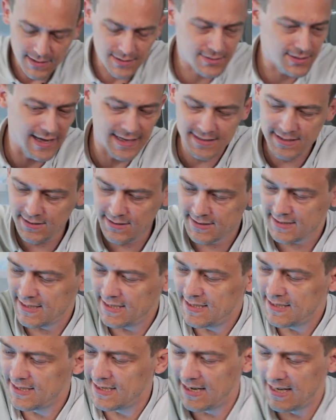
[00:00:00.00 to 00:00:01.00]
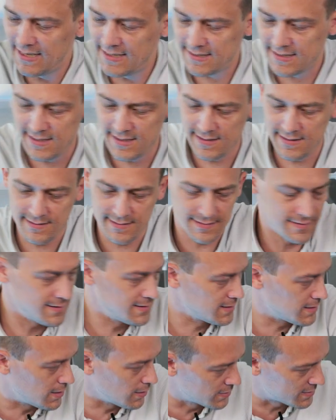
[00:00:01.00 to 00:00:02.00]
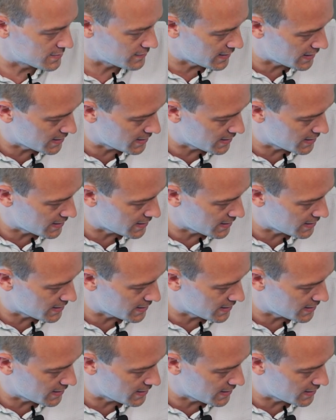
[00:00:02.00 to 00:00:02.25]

So as you see, the laser goes